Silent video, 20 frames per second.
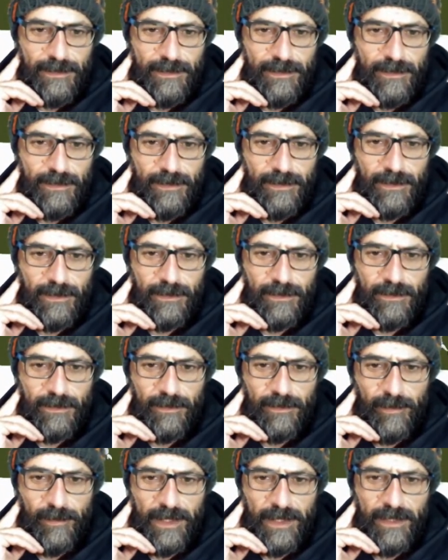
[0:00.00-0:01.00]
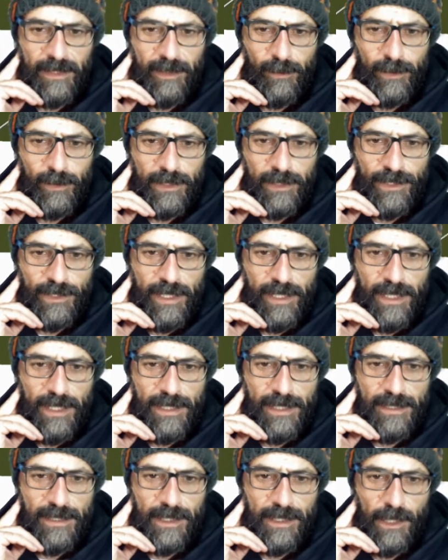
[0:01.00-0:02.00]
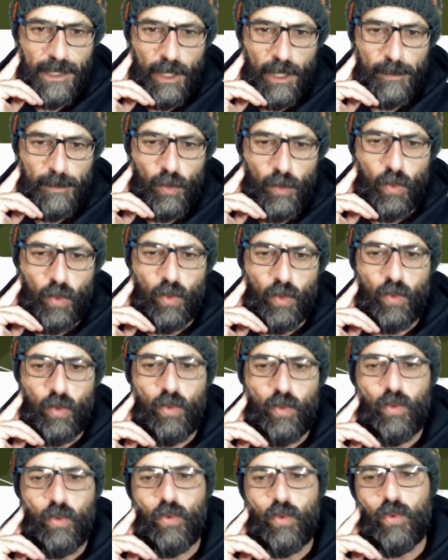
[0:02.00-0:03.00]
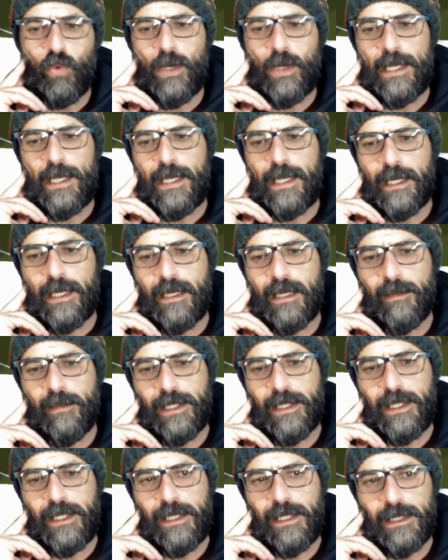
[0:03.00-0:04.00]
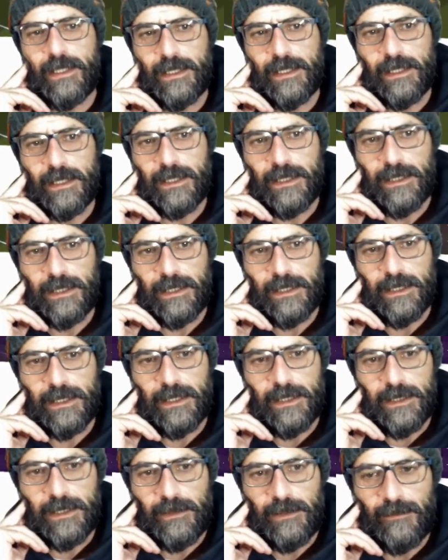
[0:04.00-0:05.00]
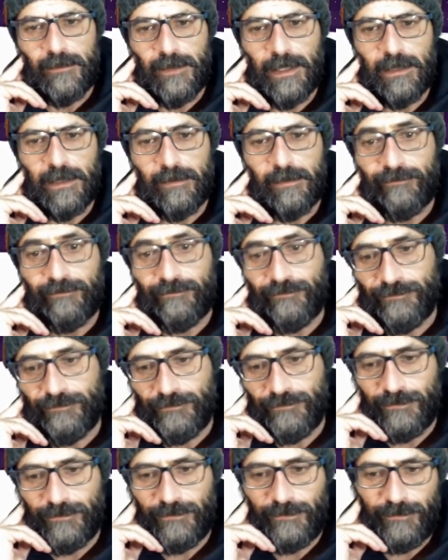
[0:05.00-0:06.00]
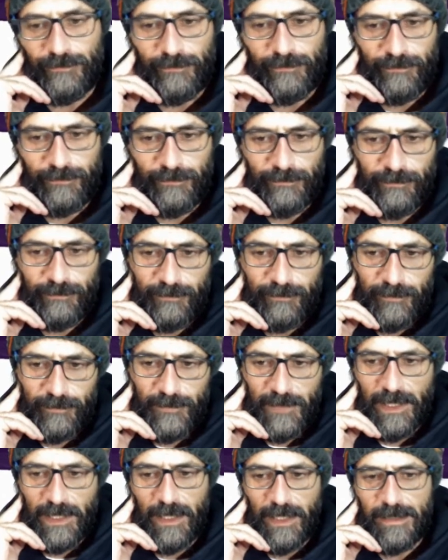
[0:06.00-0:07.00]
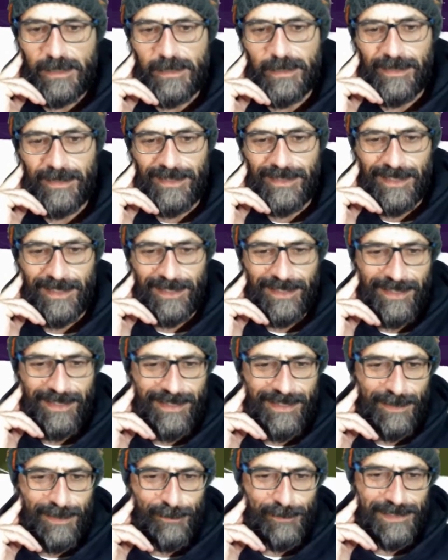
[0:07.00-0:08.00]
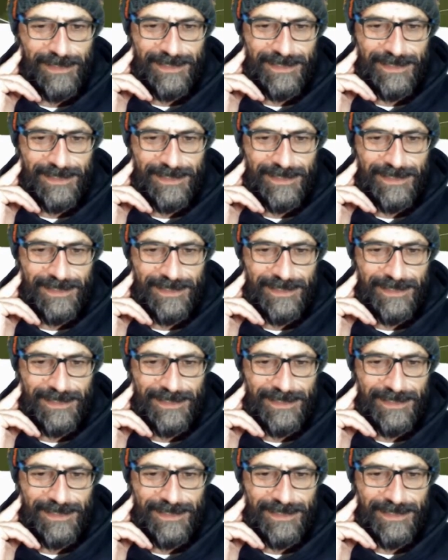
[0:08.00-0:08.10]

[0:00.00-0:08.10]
Oh, Petty with a chance. He lobbed. Ooh, unlucky, buddy. Well, yeah, let's say unlucky. Come on.